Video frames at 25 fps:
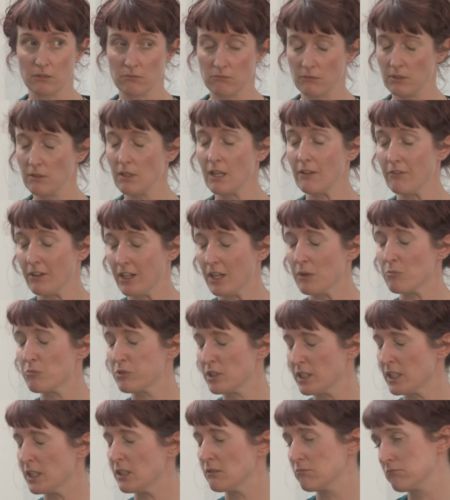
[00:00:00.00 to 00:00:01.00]
in living in
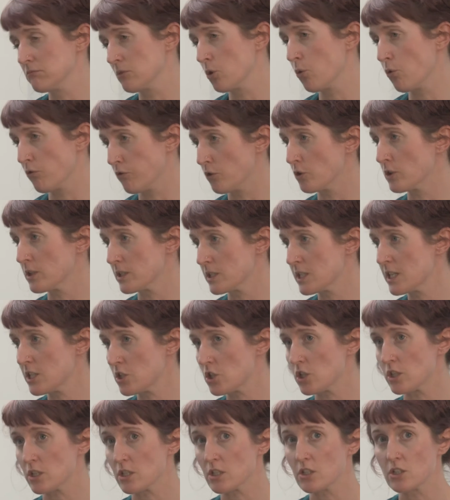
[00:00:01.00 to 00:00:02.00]
pretty awful
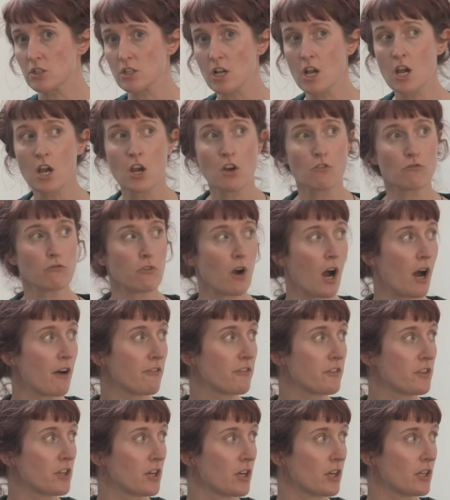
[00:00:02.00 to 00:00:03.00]
conditions,
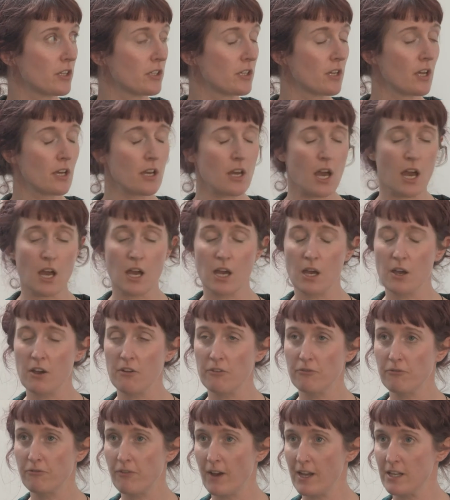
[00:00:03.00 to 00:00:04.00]
rather than
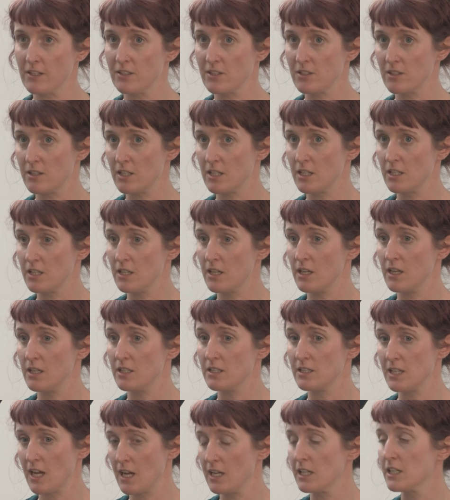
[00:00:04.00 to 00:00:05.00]
face
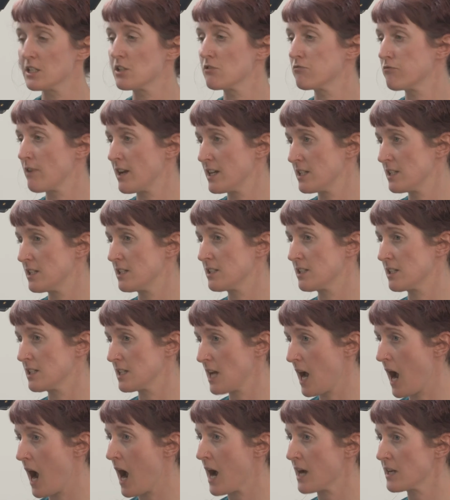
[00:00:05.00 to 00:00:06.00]
the daily racist
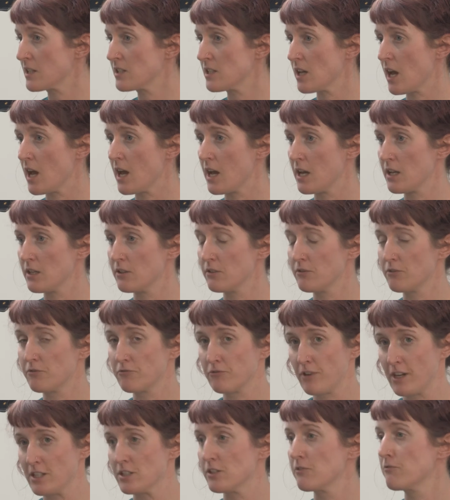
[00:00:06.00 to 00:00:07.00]
attacks and
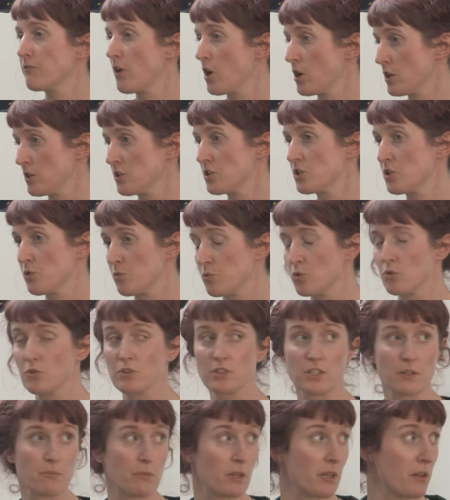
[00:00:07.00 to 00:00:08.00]
threats of violence
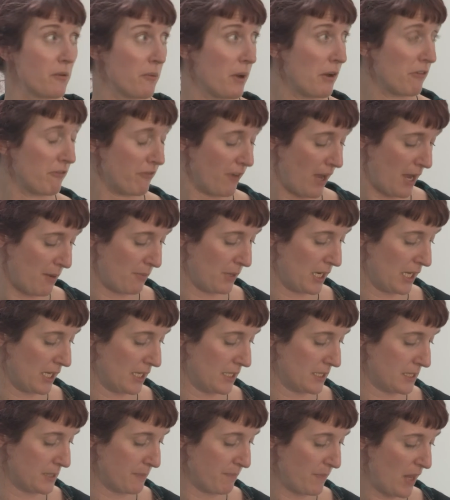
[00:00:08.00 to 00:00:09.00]
towards them and their
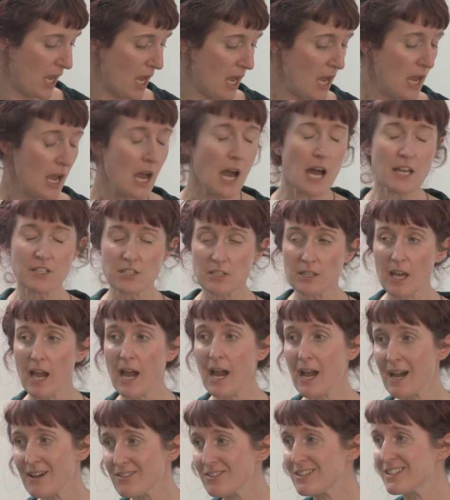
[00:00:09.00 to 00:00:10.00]
families. And so the
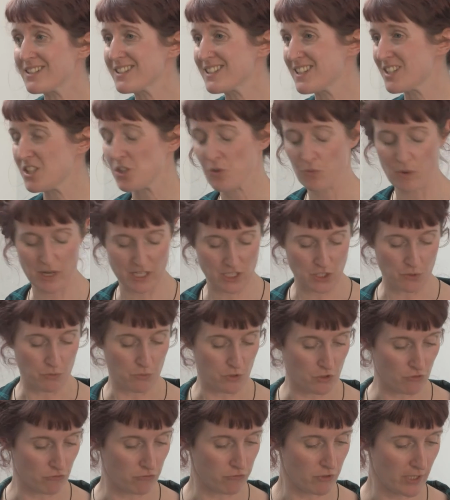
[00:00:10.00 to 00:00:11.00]
housing situation
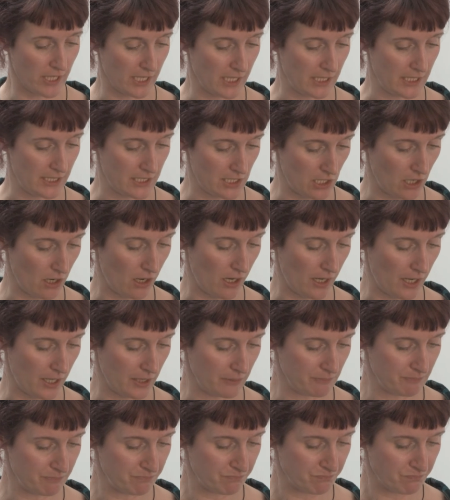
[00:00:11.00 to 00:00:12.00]
was really
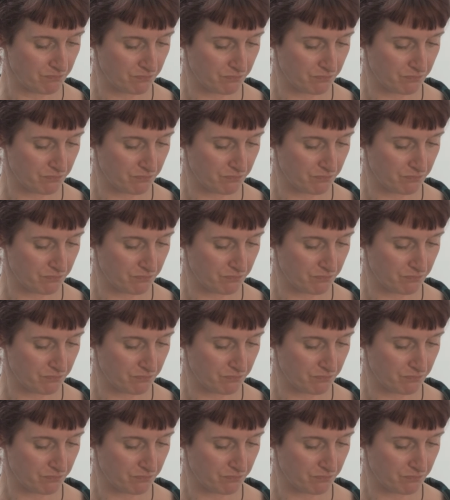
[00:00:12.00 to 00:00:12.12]
dire.